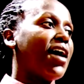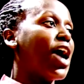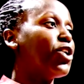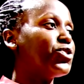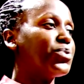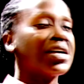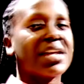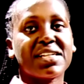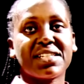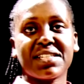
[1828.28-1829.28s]
How do we
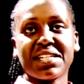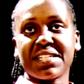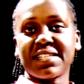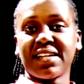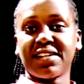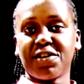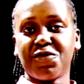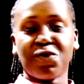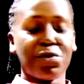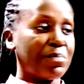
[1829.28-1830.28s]
write it in
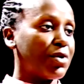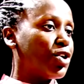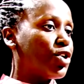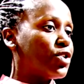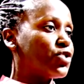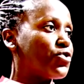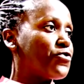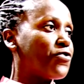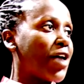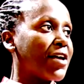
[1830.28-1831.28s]
standard form?
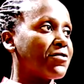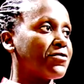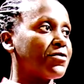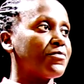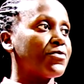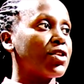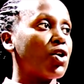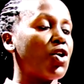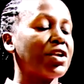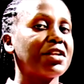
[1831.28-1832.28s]
So 5
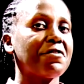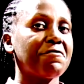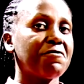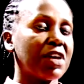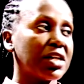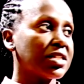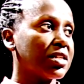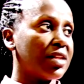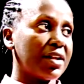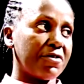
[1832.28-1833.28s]
already fits
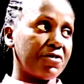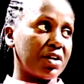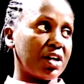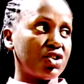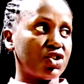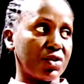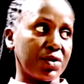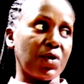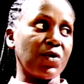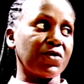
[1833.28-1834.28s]
the
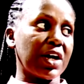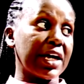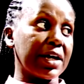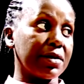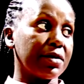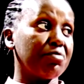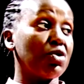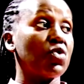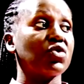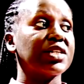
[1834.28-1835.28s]
definition of A
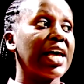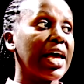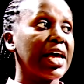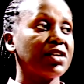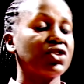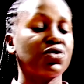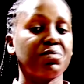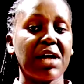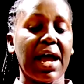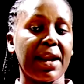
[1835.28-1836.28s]
because A should
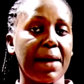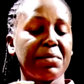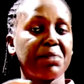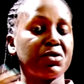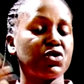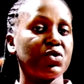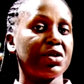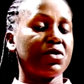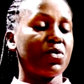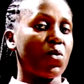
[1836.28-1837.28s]
be a number
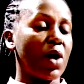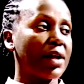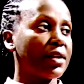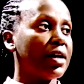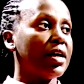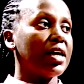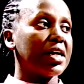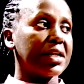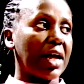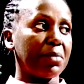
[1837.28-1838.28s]
between 1
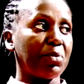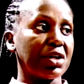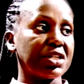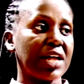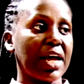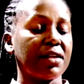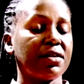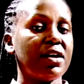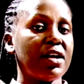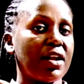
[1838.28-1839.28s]
and
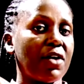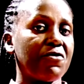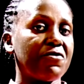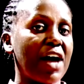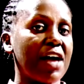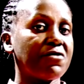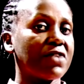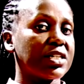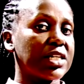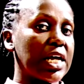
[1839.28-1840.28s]
9.9. Now 5
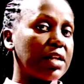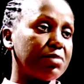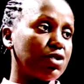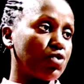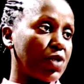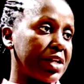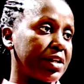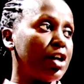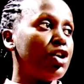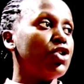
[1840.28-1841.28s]
is in between.